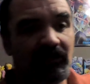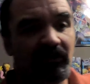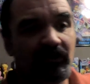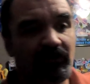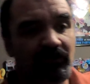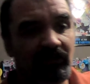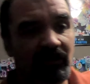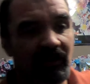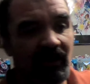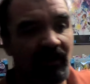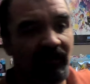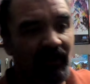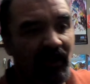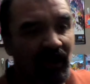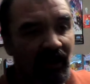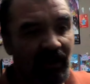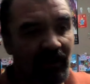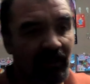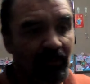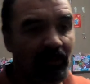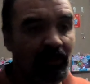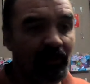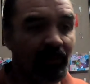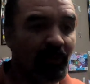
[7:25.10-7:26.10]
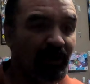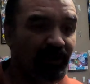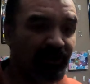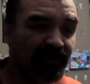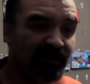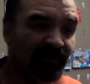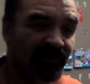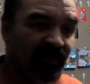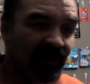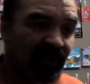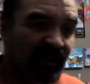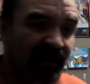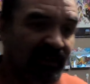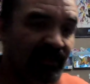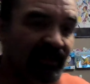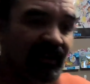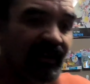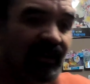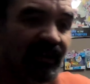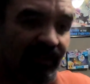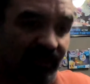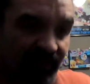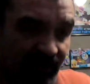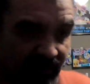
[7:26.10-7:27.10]
industry of Hollywood, wants to forget
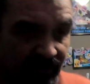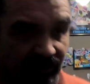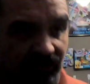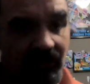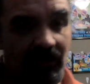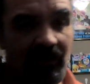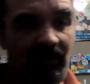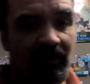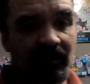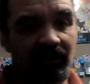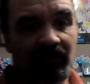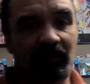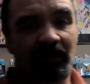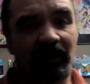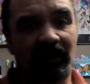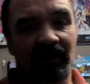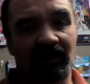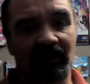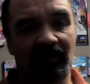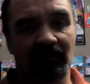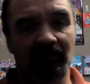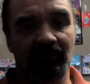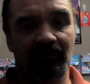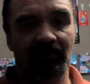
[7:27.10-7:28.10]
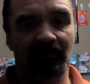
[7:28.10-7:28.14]
this year as well.